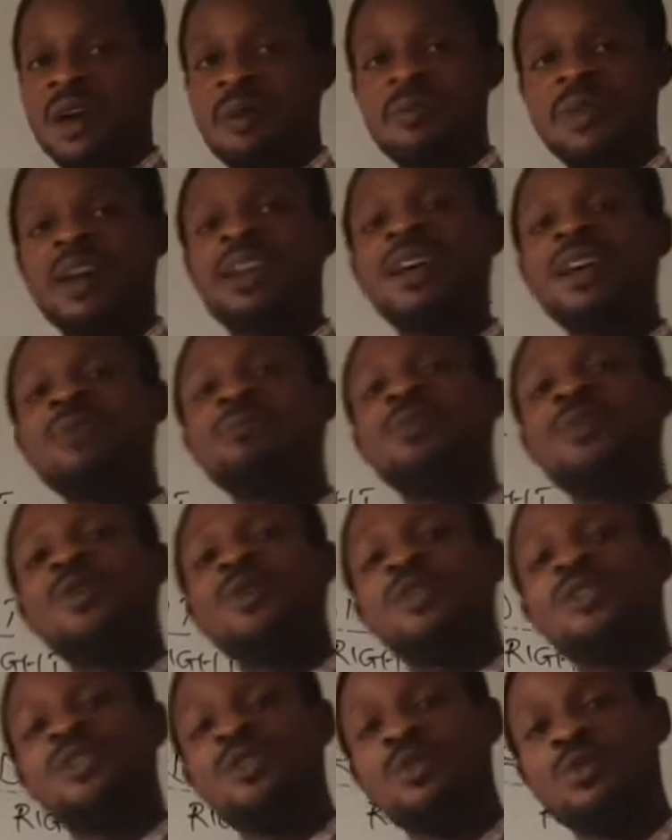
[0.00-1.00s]
By that
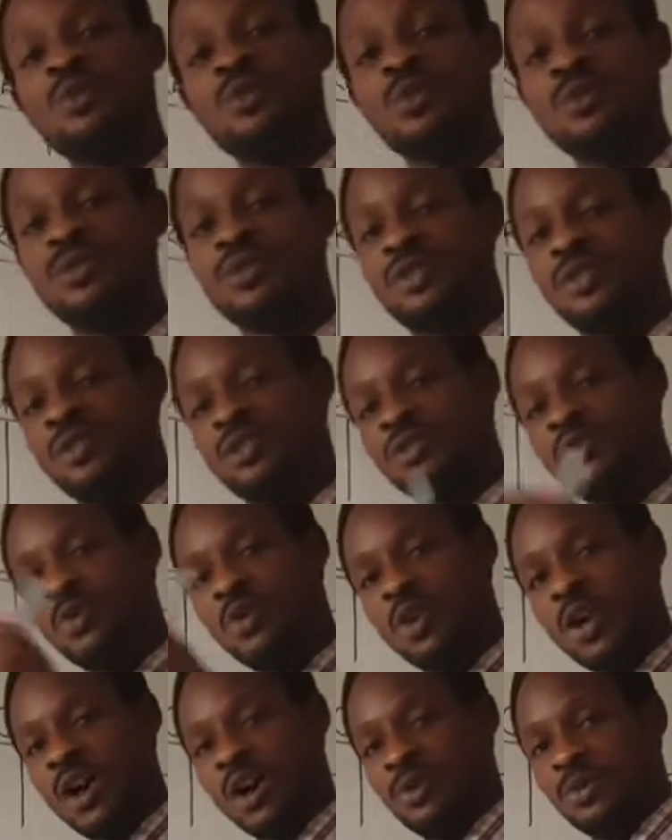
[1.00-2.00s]
point, your goods
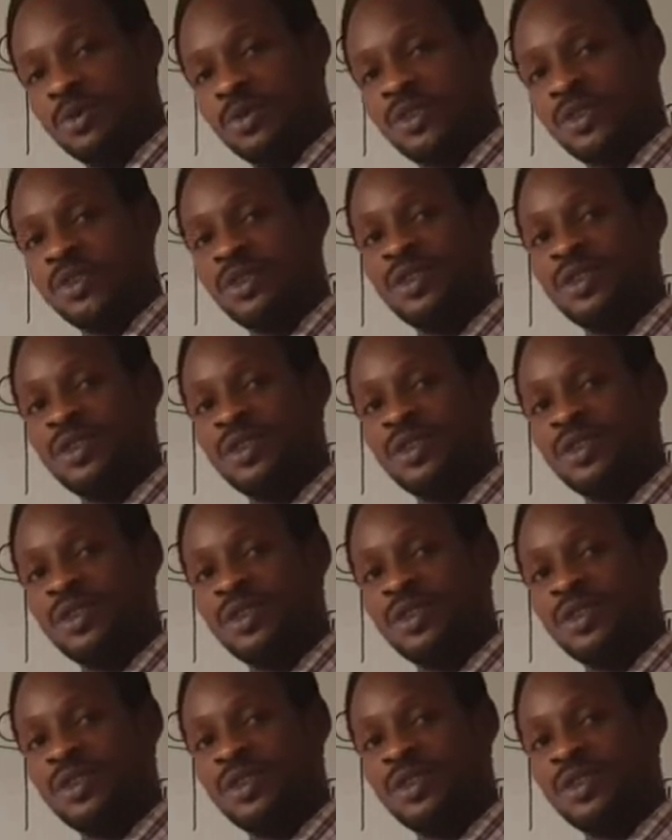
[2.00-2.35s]
go out.